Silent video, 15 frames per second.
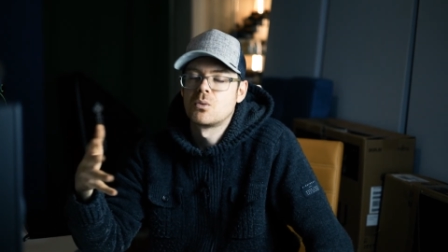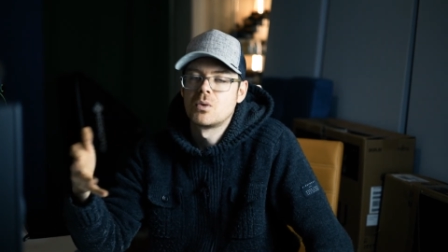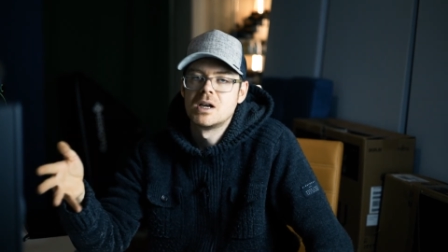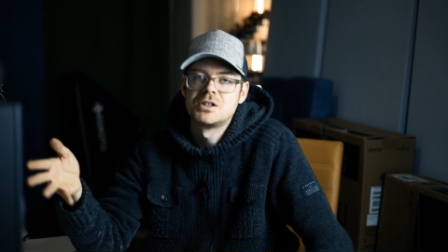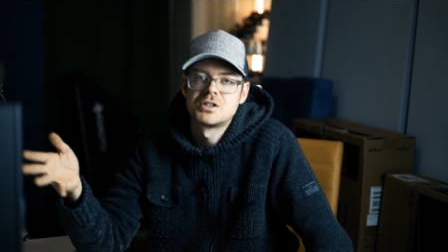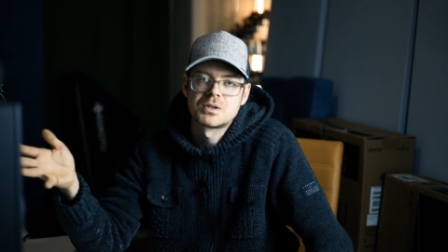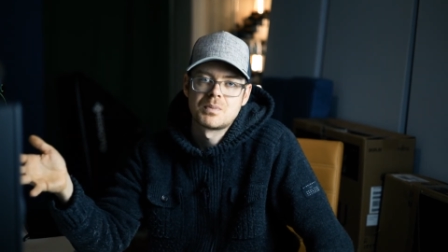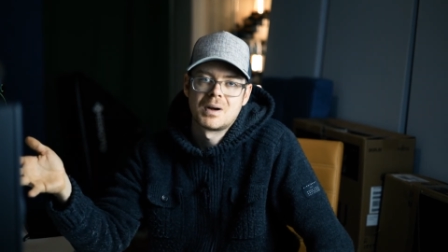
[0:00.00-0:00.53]
way
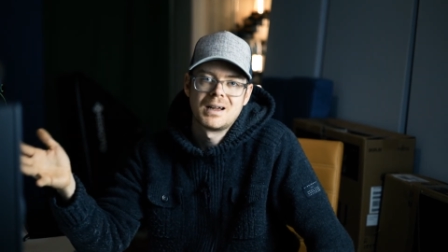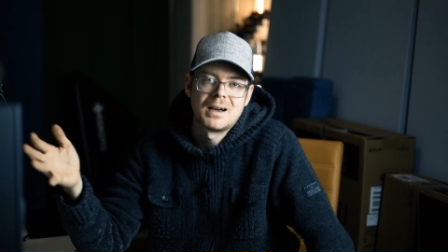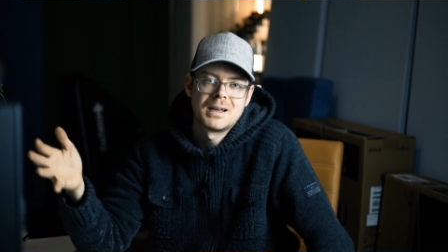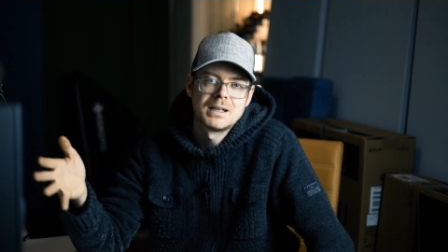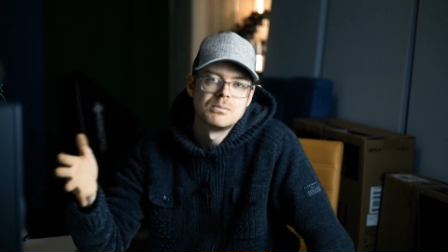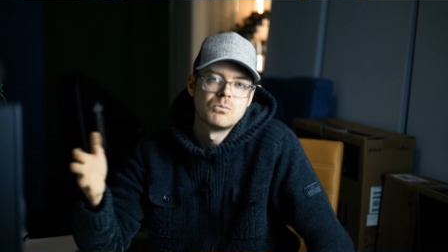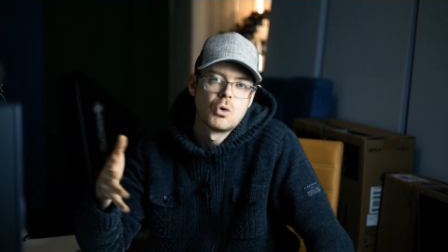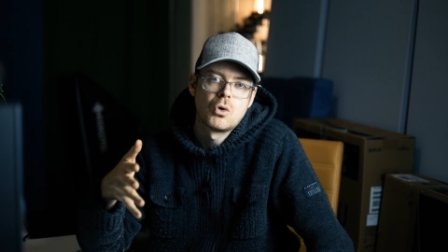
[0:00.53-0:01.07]
just by
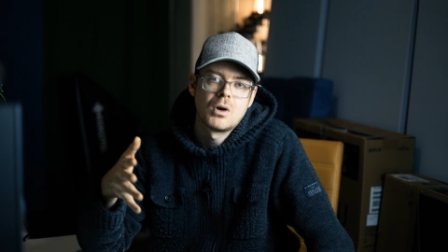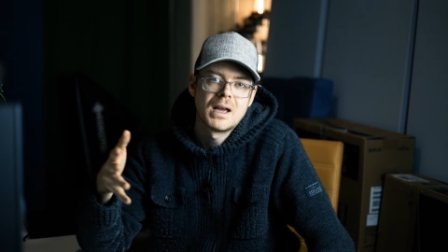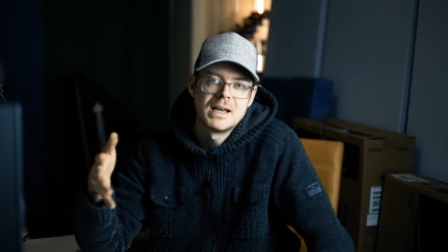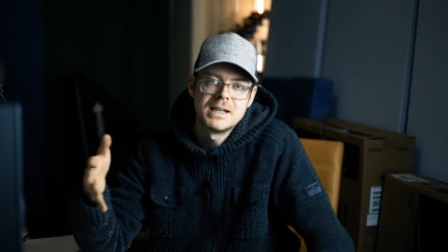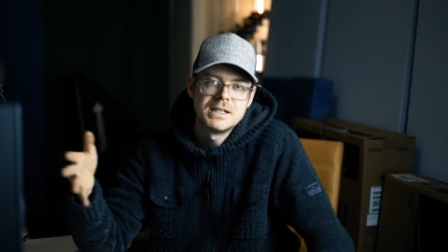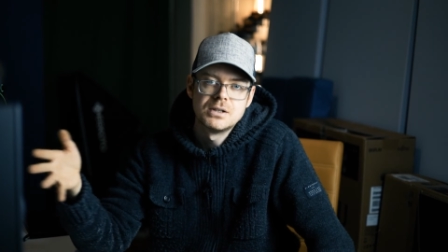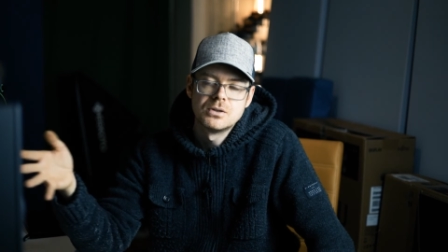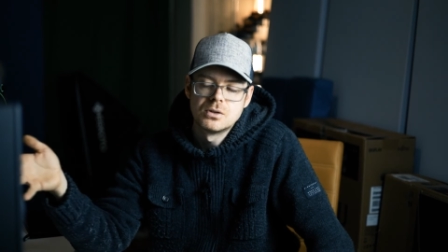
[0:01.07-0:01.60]
adding more
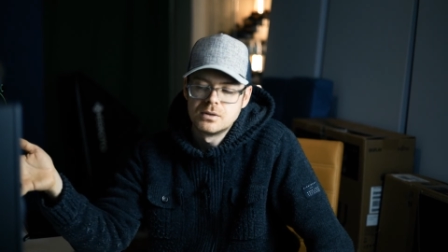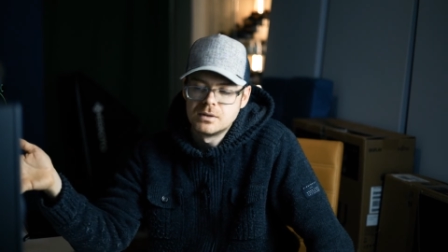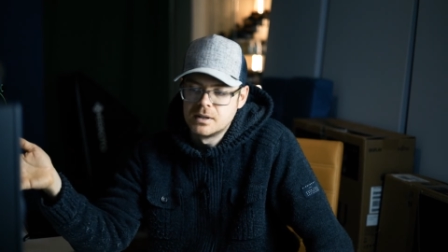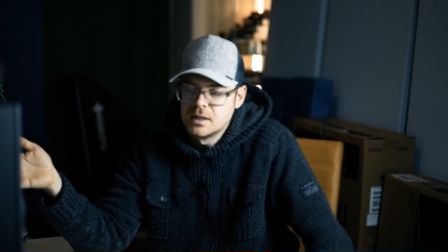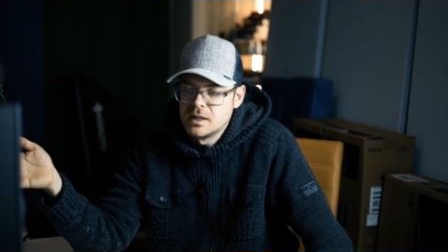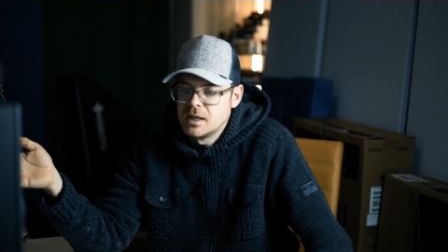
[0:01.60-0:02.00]
Hedione.